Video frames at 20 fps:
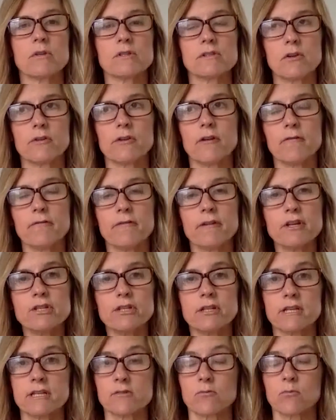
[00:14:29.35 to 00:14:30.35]
So your
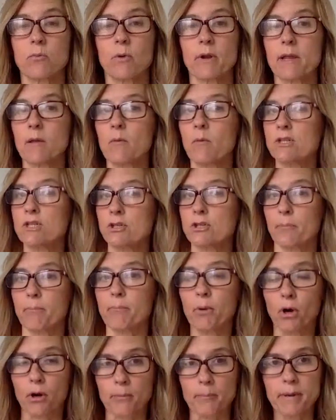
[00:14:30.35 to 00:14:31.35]
vision is really, what's your
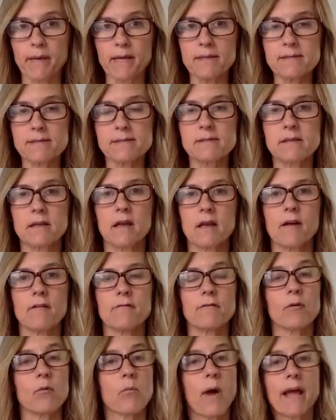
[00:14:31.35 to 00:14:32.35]
purpose?
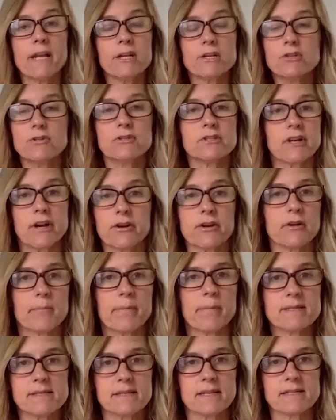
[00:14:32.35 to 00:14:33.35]
for why did you start your
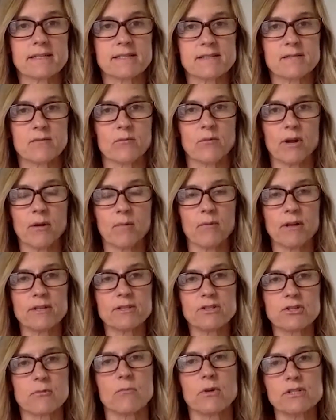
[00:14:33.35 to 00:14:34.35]
business?
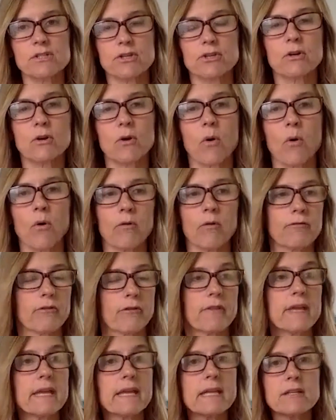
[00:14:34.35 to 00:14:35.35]
What's your goal for
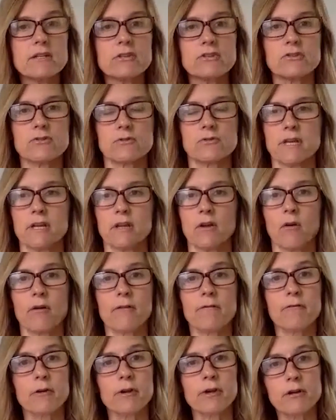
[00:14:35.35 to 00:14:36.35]
the industry or
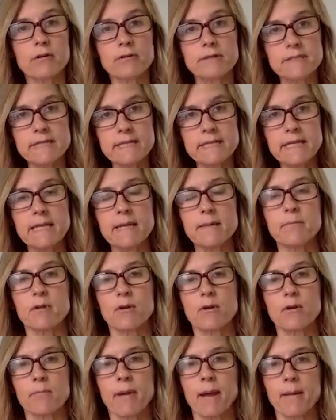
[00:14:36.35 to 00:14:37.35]
for your team,
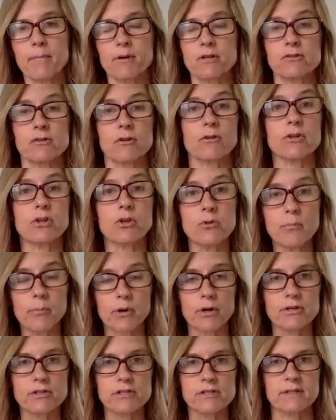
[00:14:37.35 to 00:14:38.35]
your members, or you
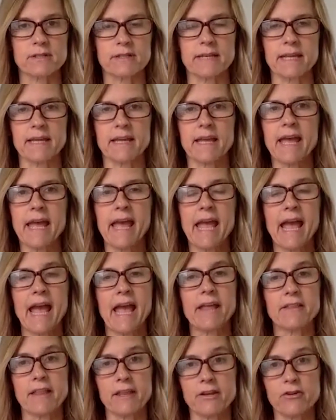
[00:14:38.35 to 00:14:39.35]
personally?
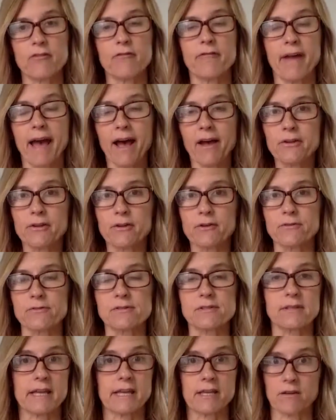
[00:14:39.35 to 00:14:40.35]
And then your
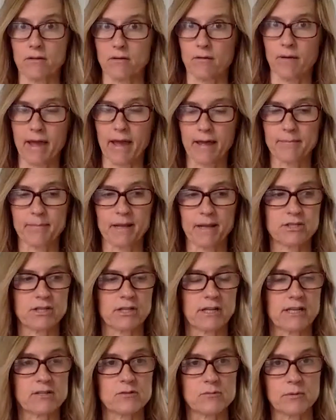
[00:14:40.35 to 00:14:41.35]
values, like you had
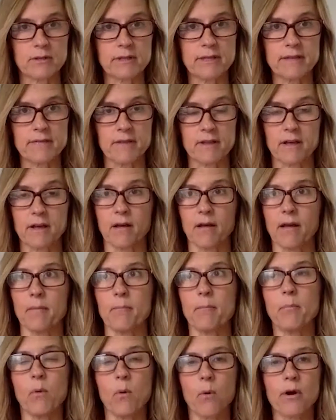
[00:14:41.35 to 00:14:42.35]
mentioned, it's really the
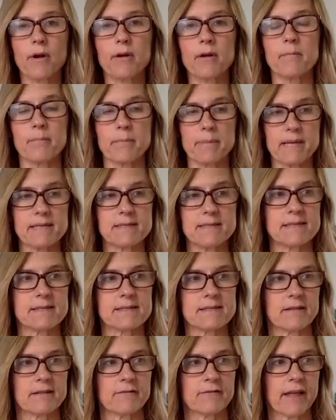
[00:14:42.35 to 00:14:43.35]
important
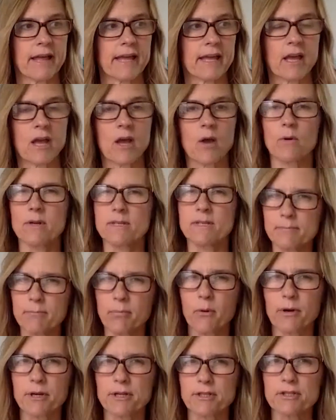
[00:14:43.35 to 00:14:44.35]
pieces of like what's
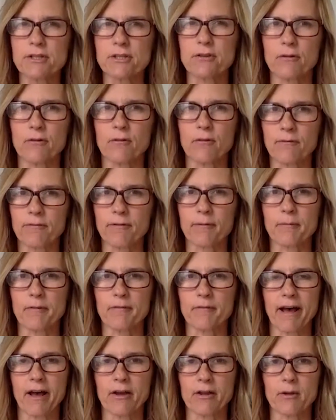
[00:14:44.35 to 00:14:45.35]
important to you from a
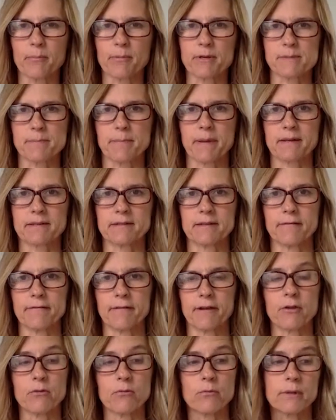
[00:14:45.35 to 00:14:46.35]
value perspective. Are
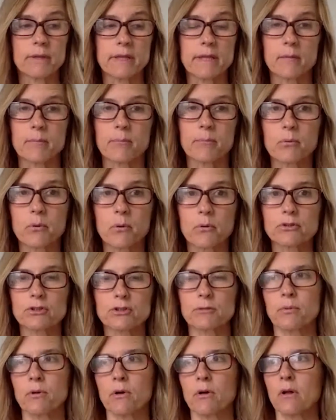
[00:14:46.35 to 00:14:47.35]
you really
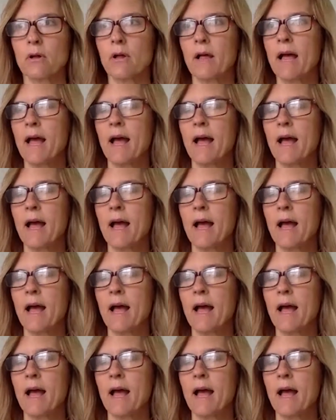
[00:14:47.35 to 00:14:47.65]
approachable?